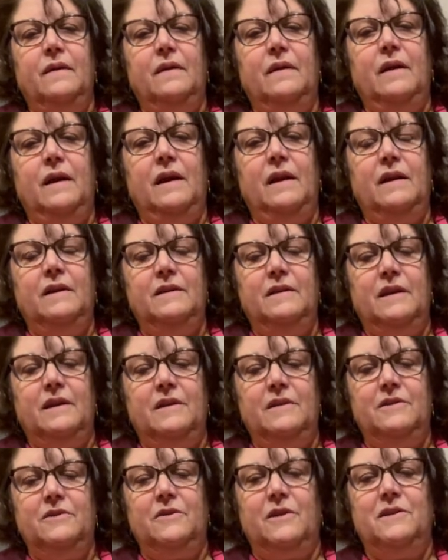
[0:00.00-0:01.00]
And it's going to
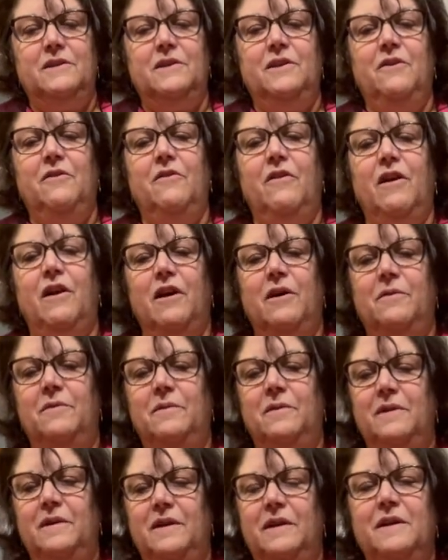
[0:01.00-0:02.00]
start to grow.
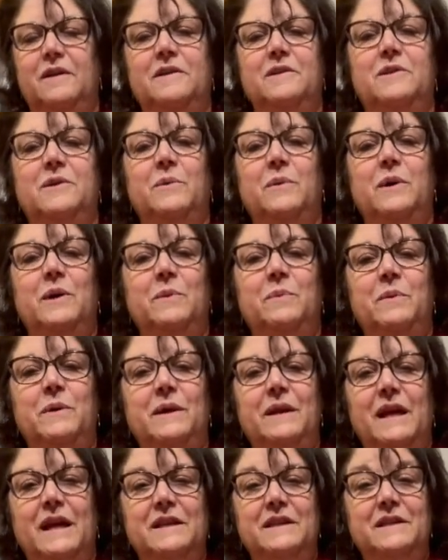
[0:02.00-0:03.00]
So we're going to put
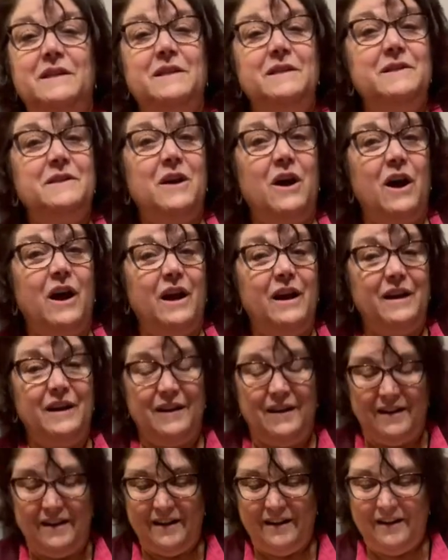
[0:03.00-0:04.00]
that to the side
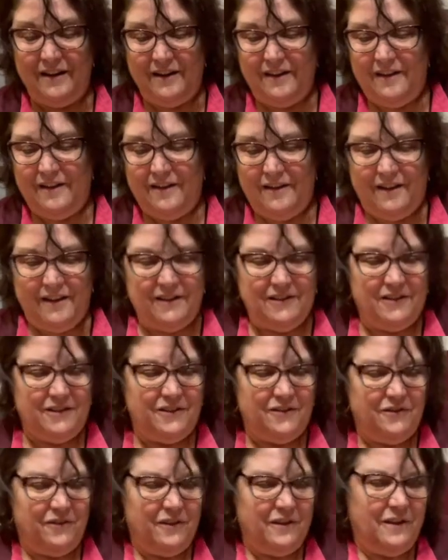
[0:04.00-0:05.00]

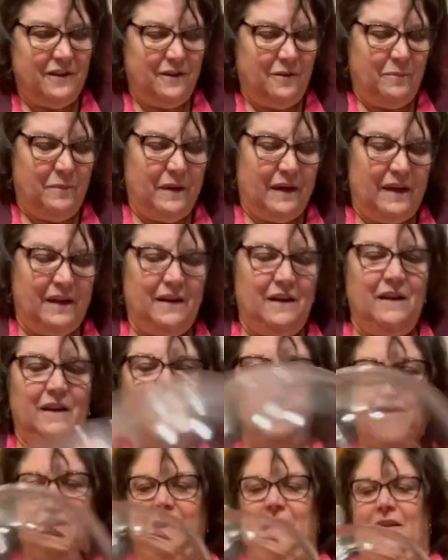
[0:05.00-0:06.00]
just for a little bit.
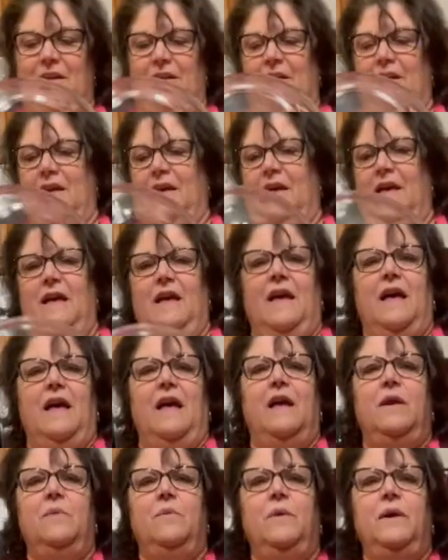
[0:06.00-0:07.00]

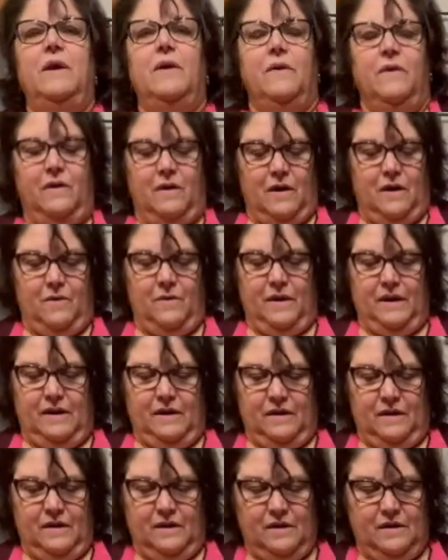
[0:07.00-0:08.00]
And we are going
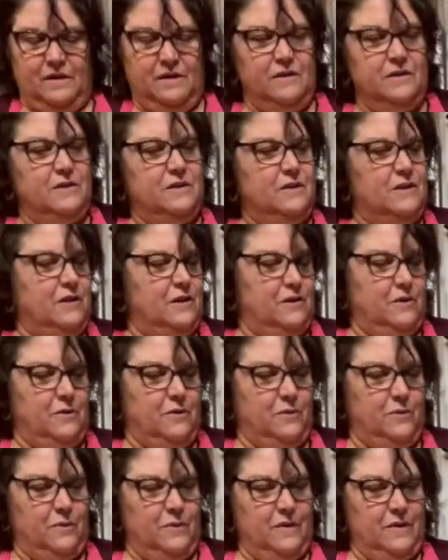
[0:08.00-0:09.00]
to
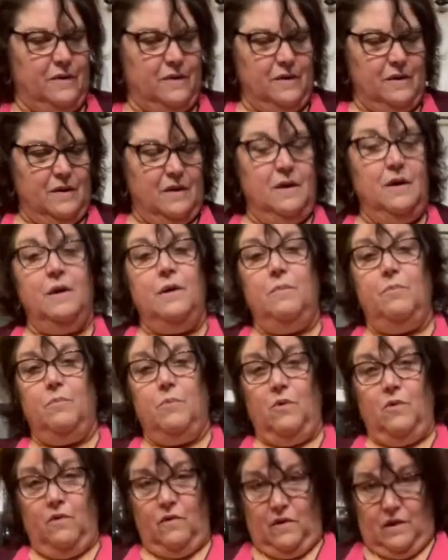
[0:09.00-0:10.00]

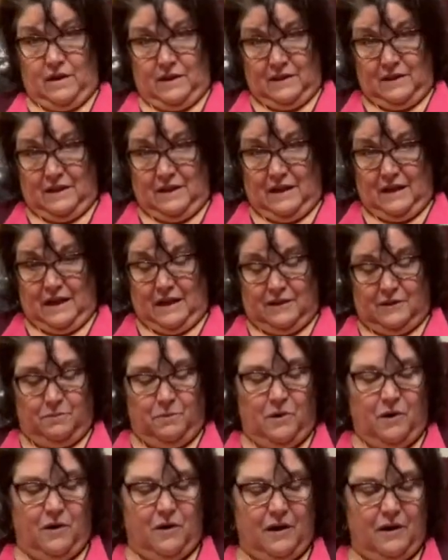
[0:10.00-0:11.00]
move on to the next
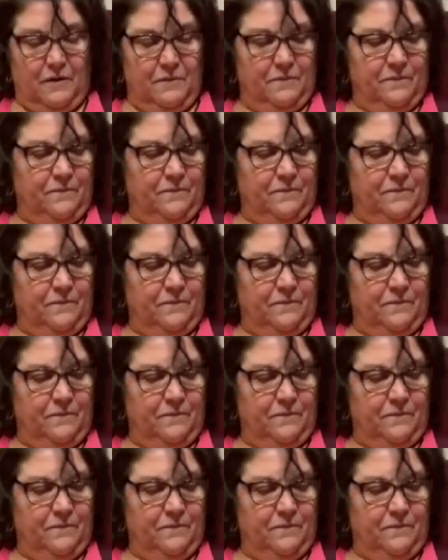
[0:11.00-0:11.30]
part,